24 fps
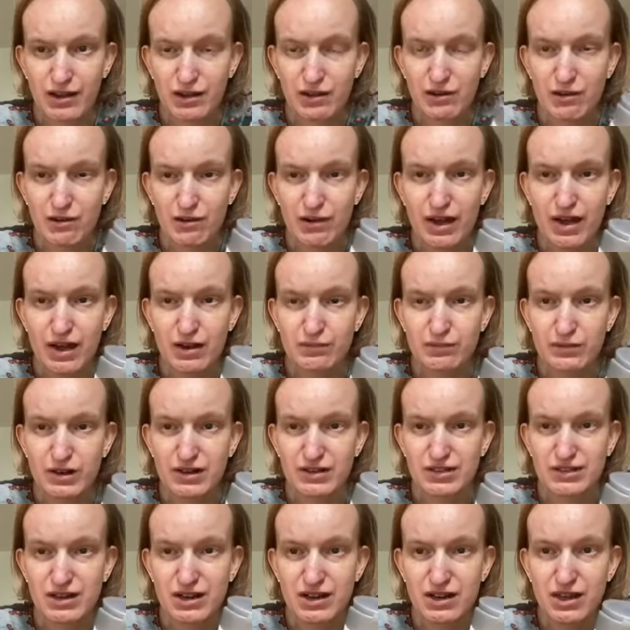or Emway
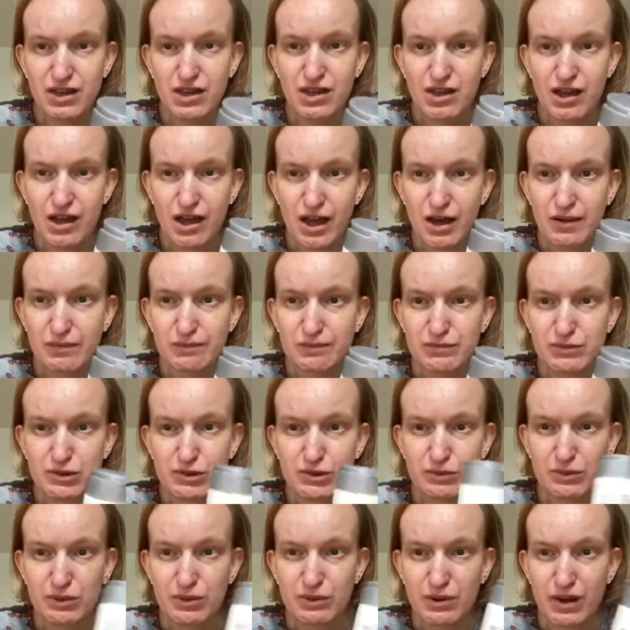as an
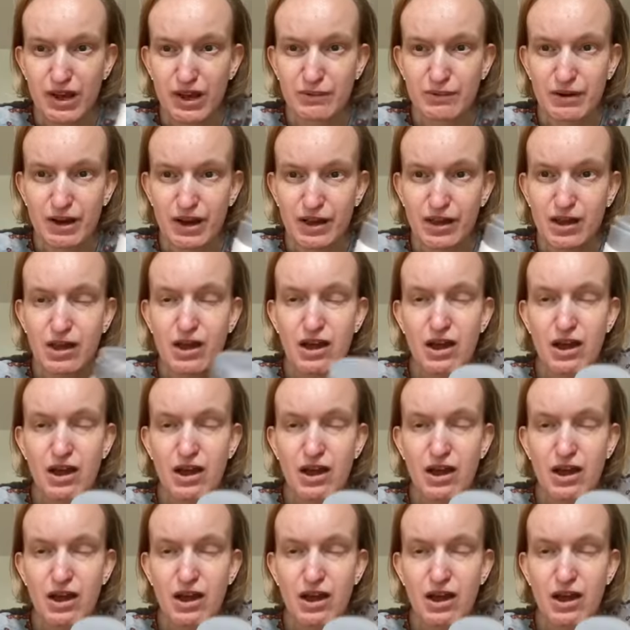E-M-W-A-Y.